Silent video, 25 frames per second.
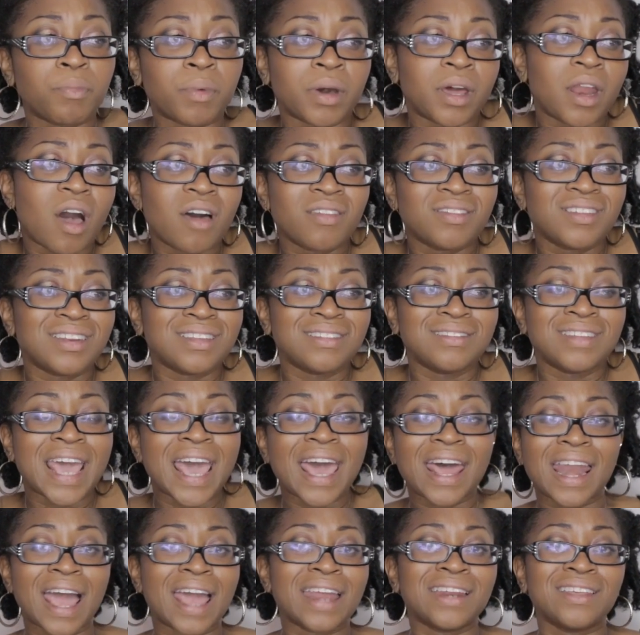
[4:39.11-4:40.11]
But other than
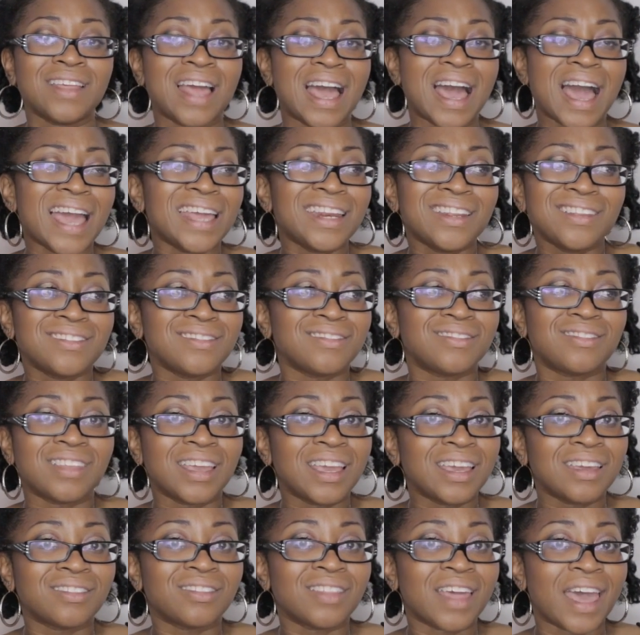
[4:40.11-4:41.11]
that, I didn't
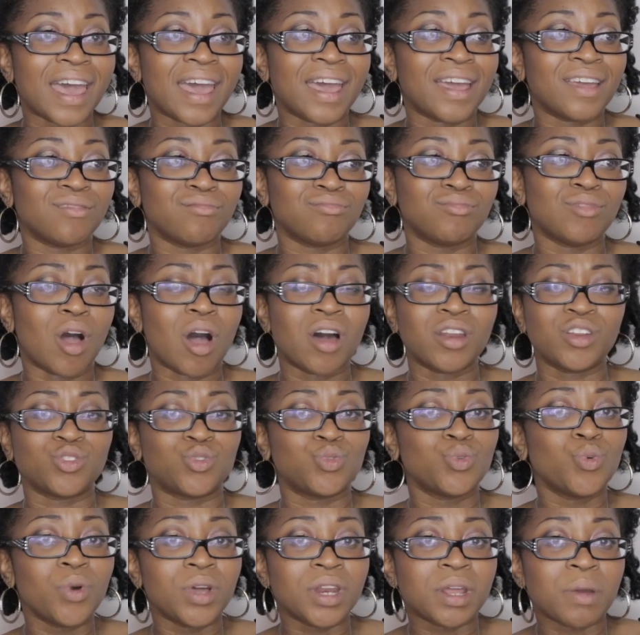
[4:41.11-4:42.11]
think that the other
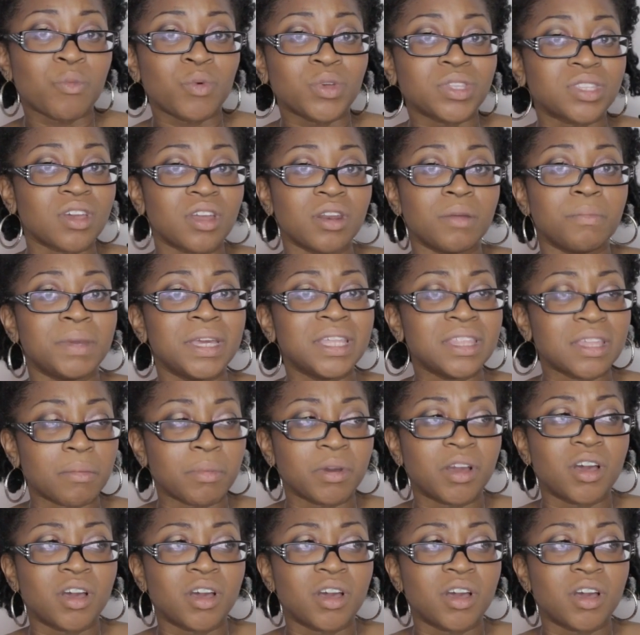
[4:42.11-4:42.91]
two of them was going to be there,